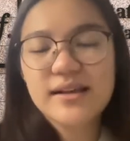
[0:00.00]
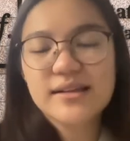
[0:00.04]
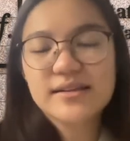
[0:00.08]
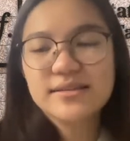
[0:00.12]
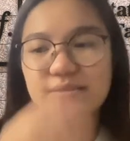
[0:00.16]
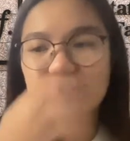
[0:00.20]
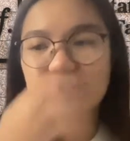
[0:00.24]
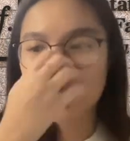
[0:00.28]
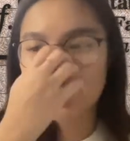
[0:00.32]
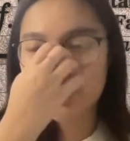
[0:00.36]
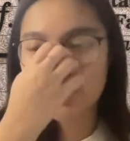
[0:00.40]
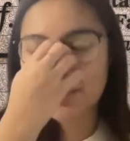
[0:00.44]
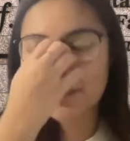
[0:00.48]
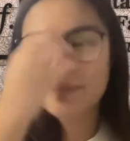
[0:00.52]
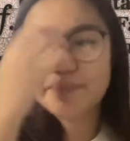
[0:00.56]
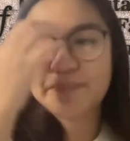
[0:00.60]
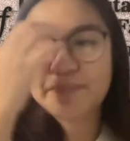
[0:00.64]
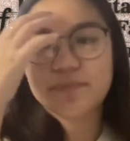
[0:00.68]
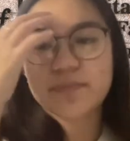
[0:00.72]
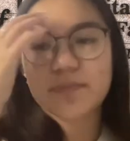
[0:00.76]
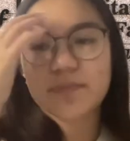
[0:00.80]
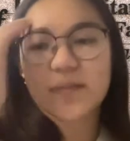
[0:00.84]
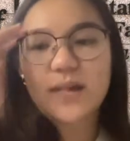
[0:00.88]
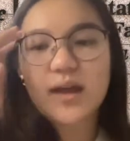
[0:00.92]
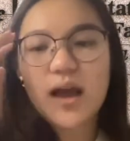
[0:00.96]
So
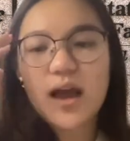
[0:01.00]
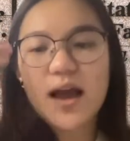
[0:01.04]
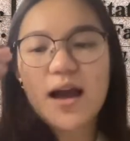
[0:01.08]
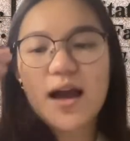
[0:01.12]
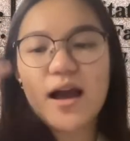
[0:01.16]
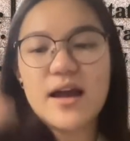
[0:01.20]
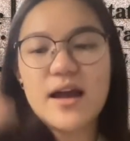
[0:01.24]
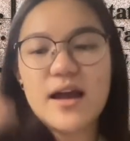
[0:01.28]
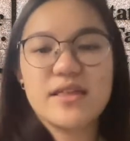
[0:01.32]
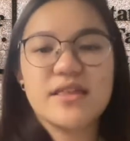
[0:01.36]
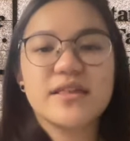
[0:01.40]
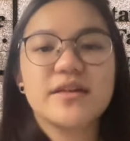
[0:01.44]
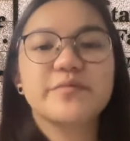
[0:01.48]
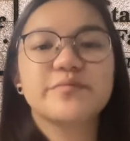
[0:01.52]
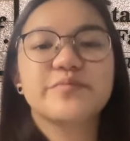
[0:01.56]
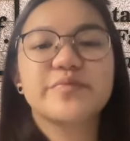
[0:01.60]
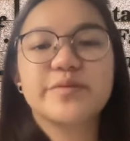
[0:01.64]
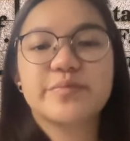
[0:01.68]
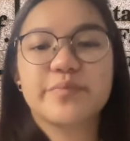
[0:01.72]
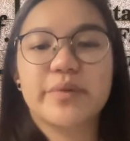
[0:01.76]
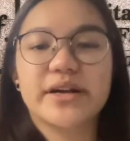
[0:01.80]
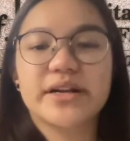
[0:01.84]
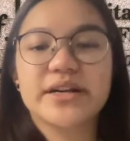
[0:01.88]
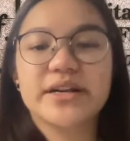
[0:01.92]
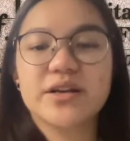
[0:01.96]
I think
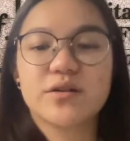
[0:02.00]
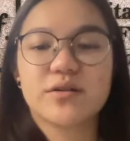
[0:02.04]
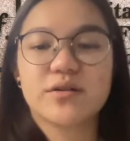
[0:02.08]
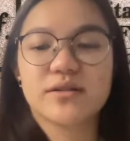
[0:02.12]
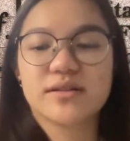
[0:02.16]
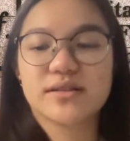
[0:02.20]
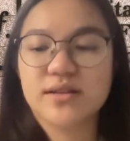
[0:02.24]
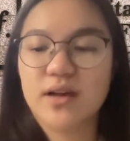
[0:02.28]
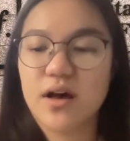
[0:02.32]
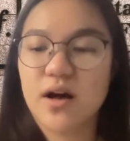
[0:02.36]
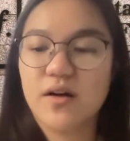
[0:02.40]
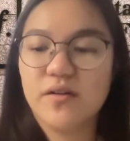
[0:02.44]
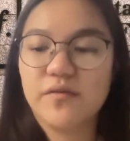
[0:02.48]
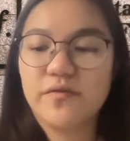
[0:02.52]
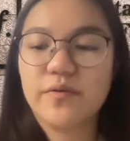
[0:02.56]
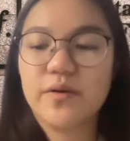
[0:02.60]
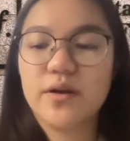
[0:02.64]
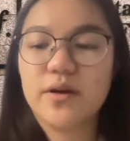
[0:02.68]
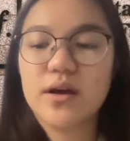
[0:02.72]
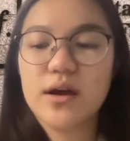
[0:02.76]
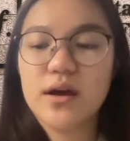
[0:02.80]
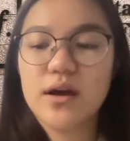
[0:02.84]
preparing yourself